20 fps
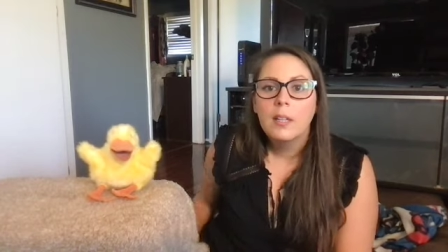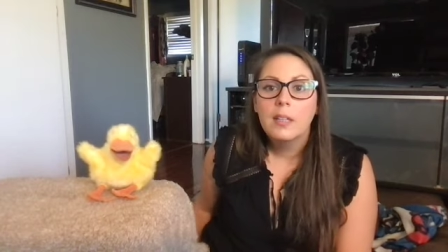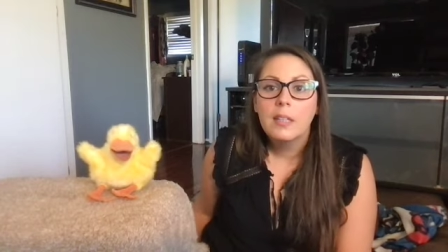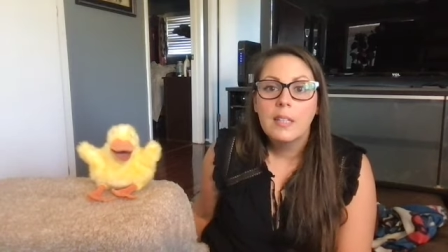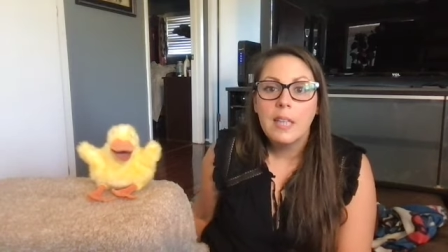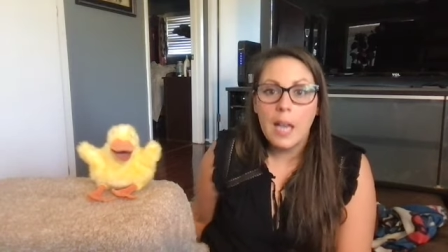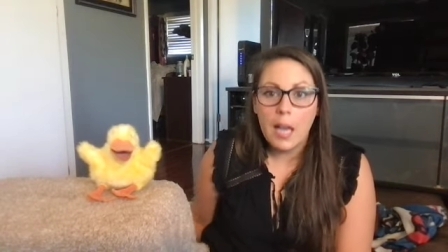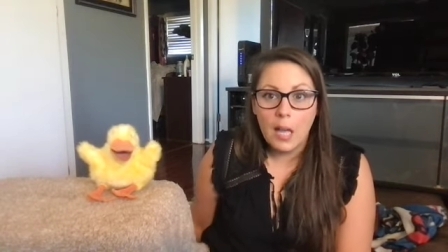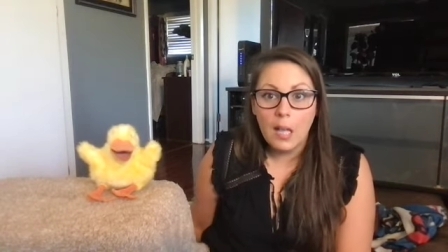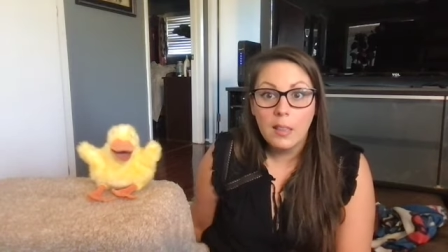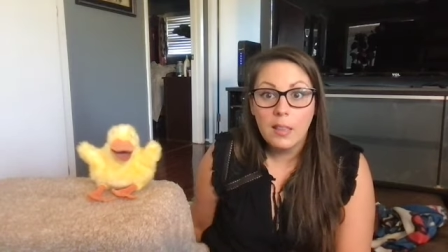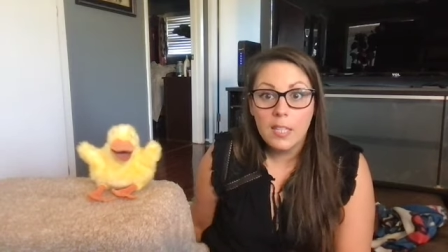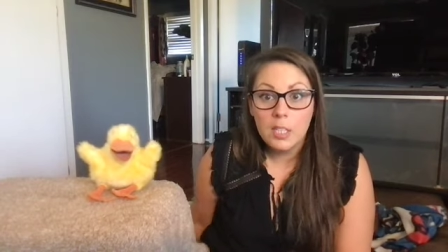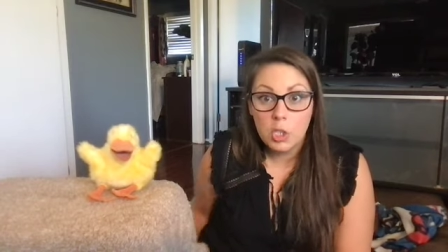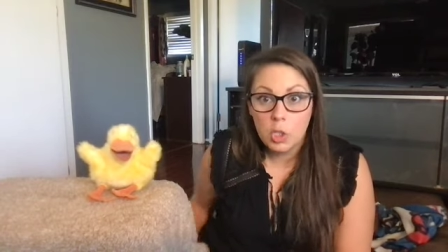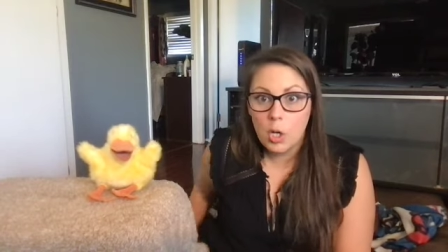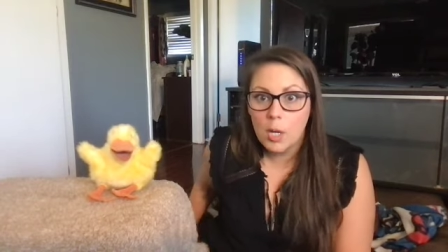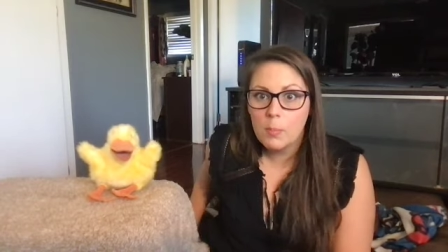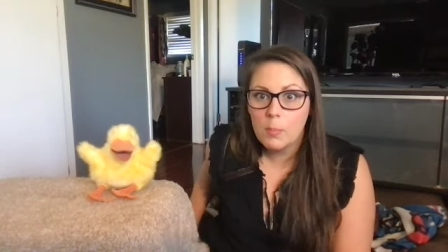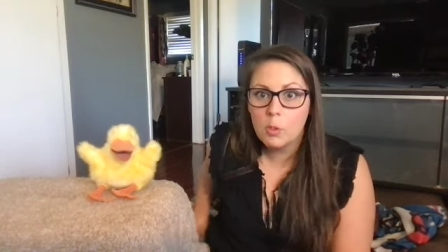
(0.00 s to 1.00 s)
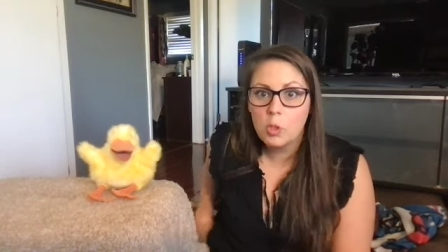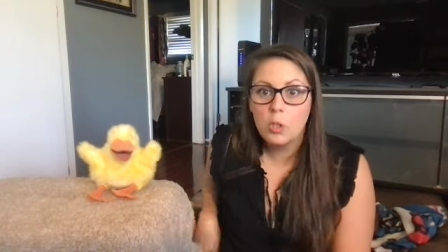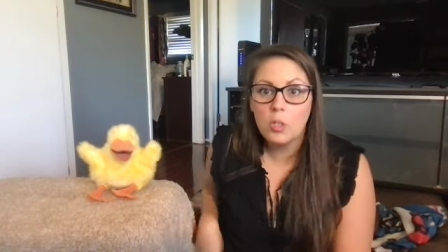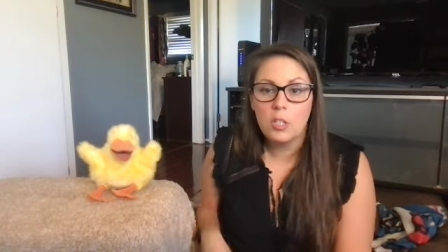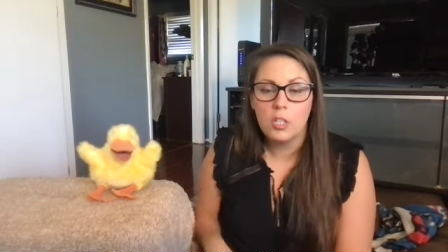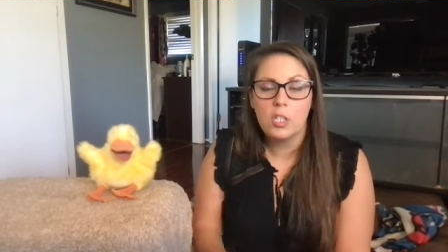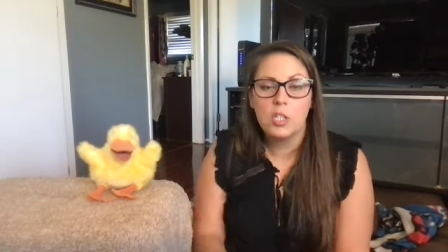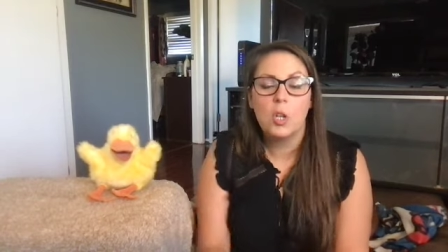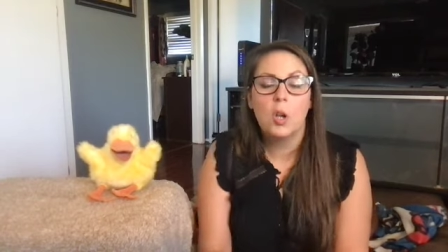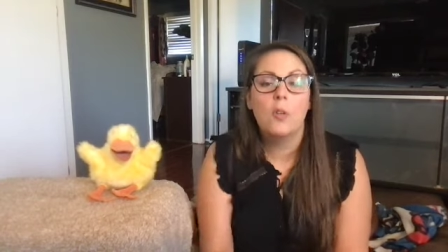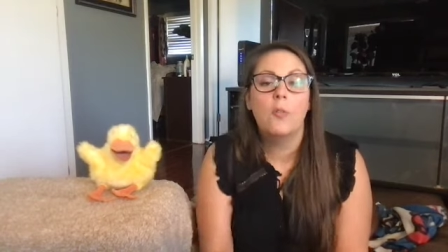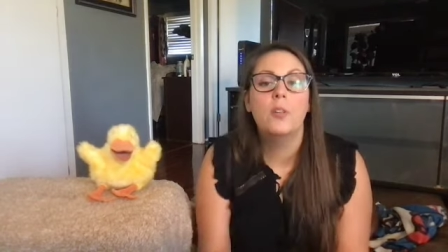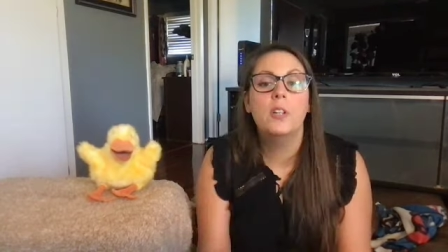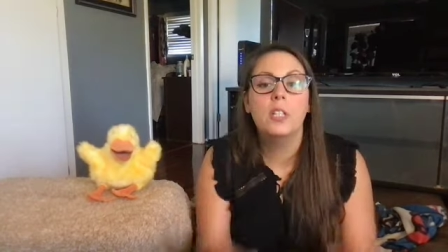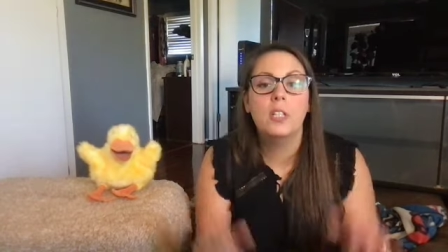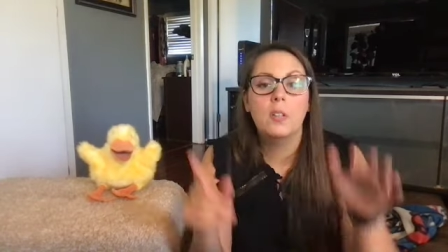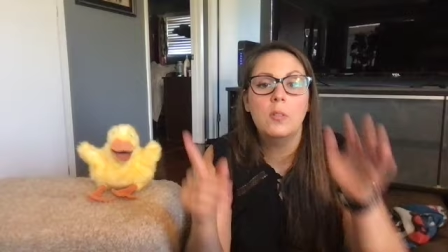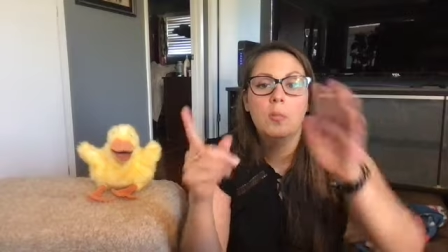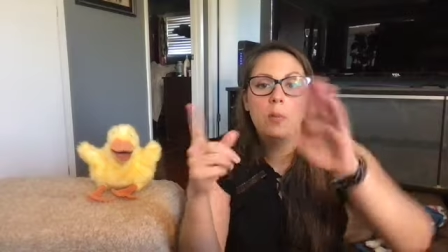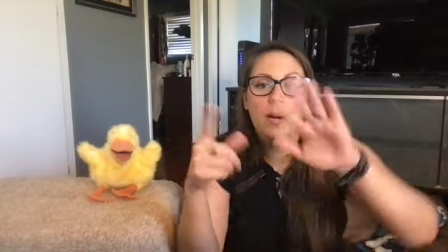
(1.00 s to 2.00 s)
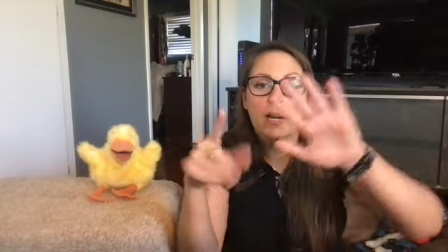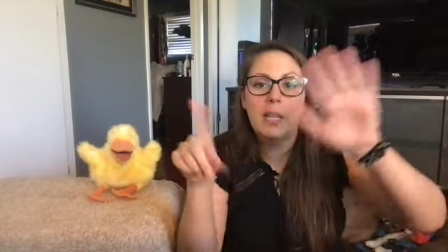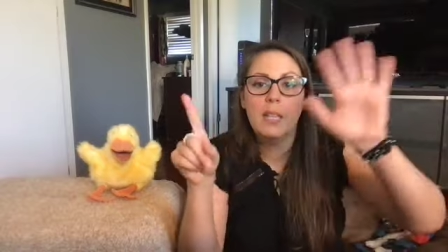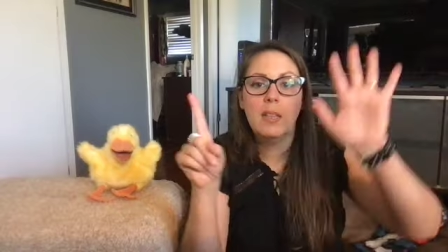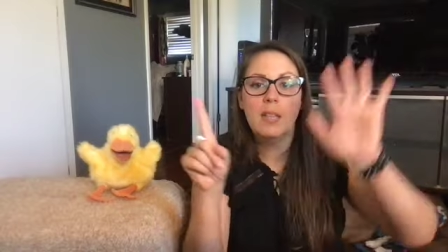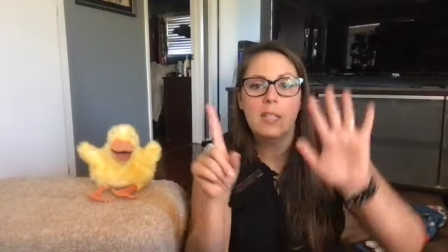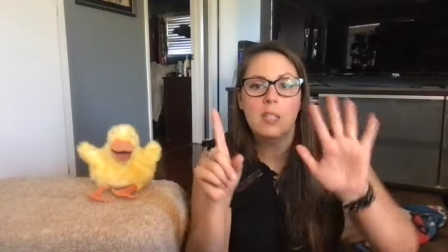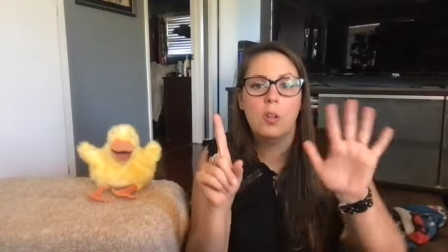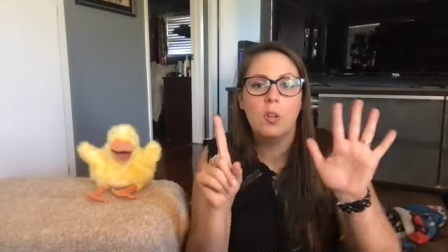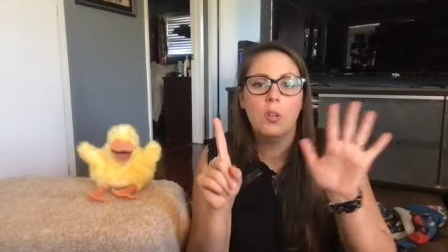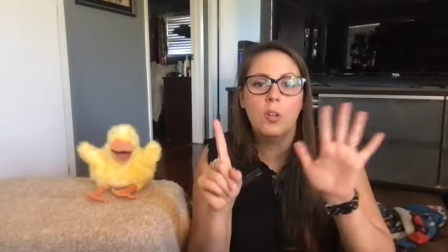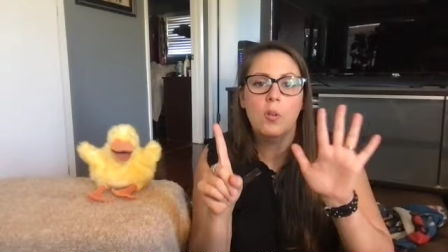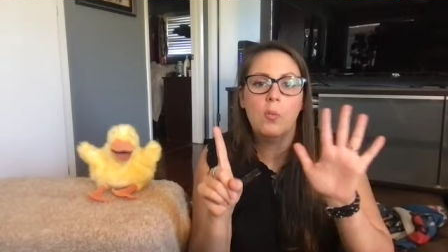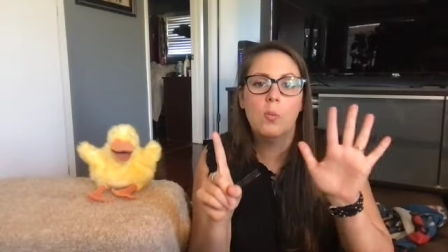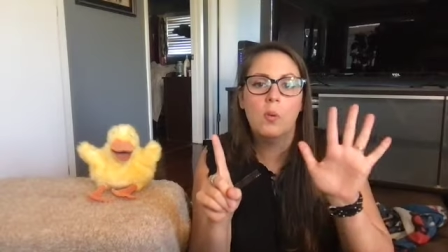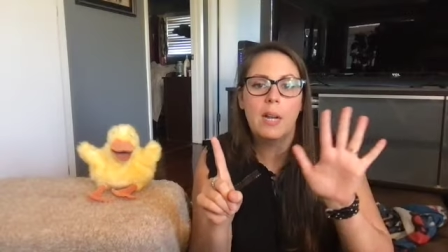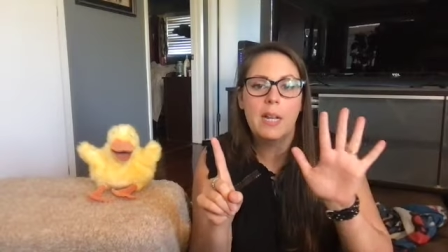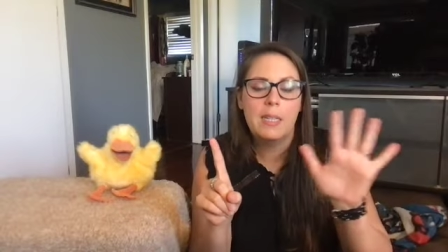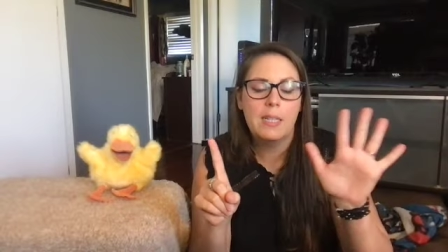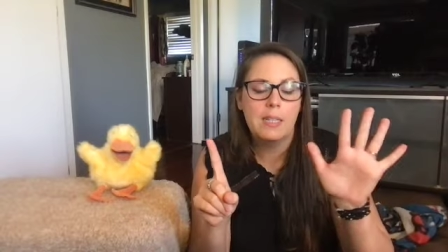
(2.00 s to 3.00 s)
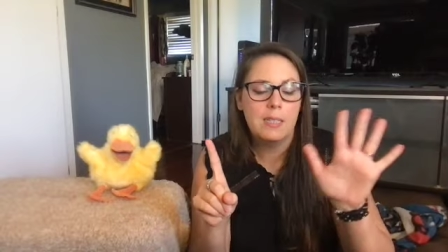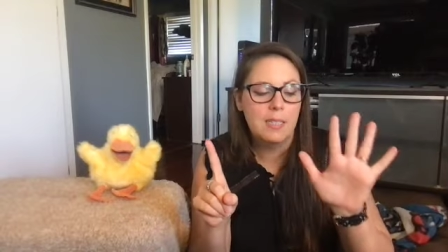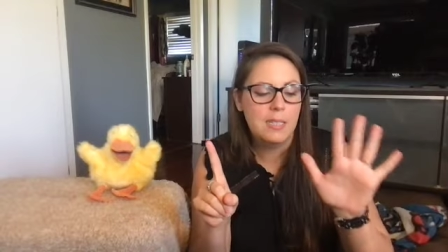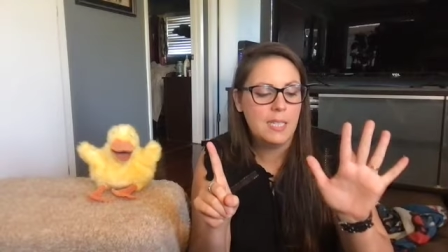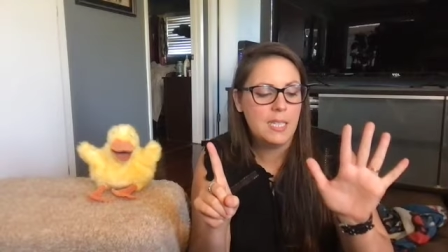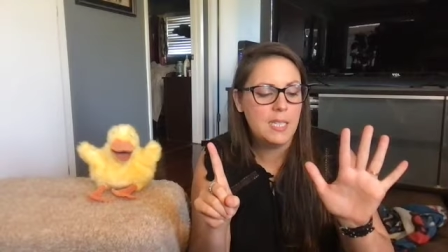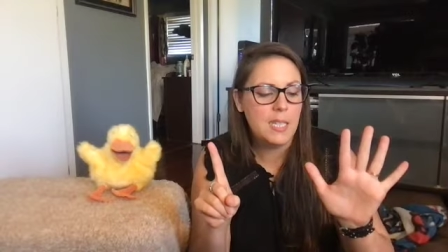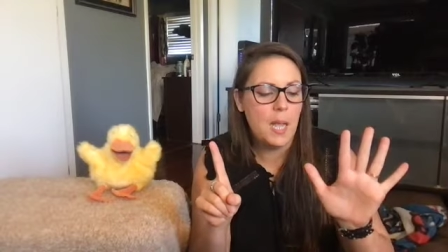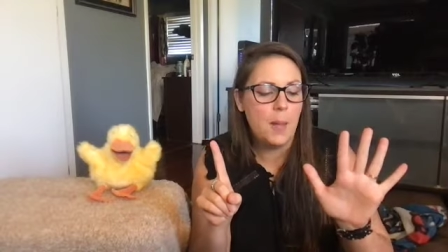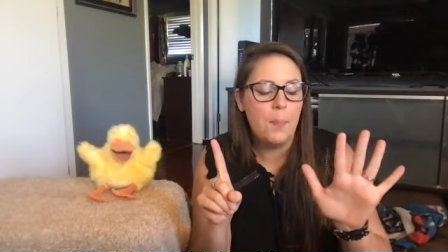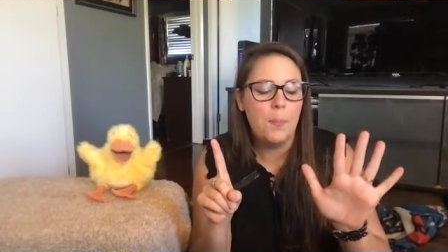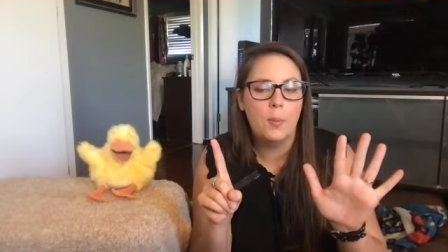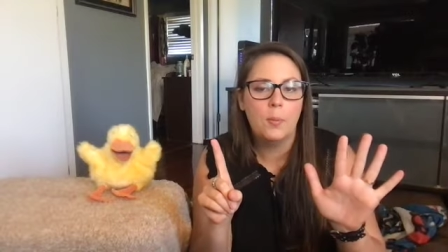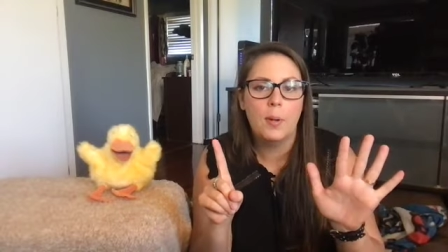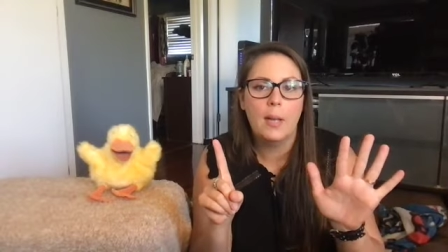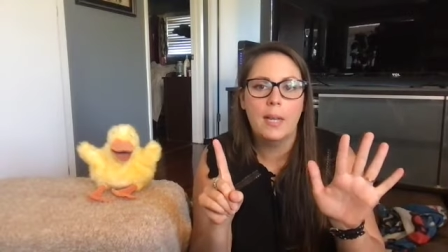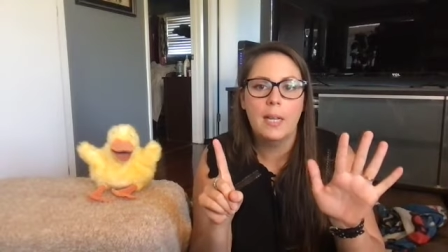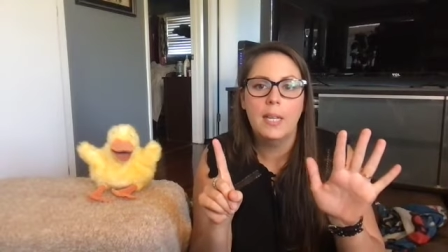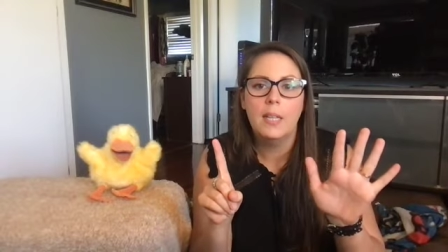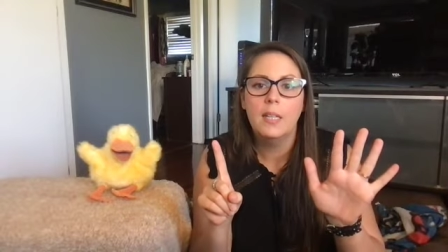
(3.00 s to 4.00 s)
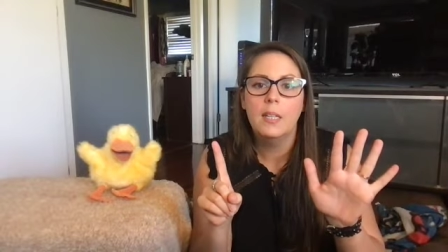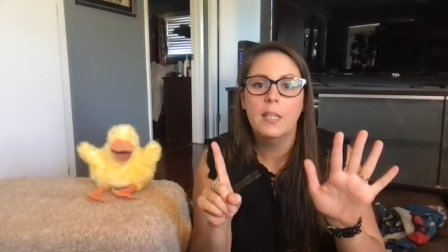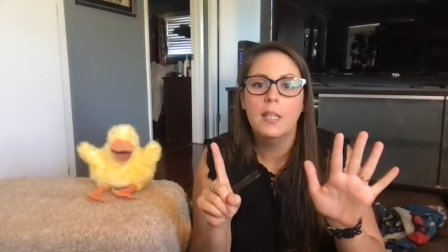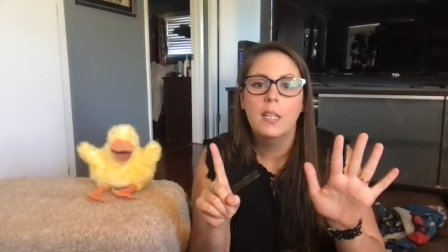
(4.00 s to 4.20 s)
try them shorter? Yeah, let's try them shorter. So if we do, ready? Let's hold our six up. Ready?